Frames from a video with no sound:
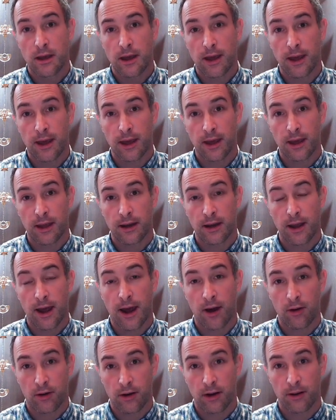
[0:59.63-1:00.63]
and
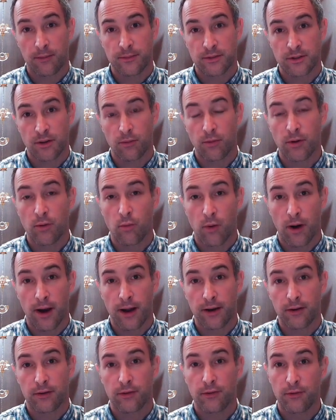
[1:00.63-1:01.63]
outcomes that we
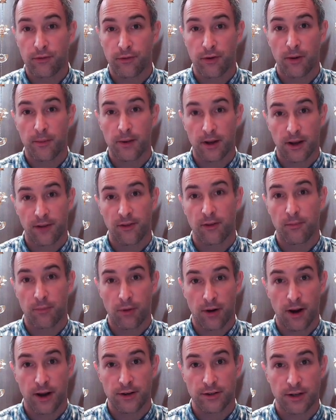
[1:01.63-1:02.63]
want from a given
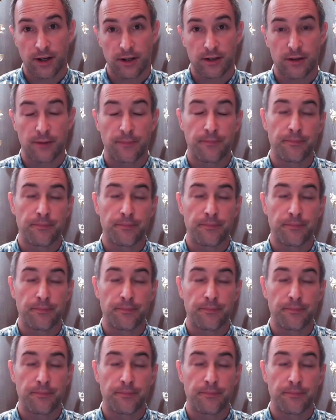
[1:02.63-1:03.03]
project.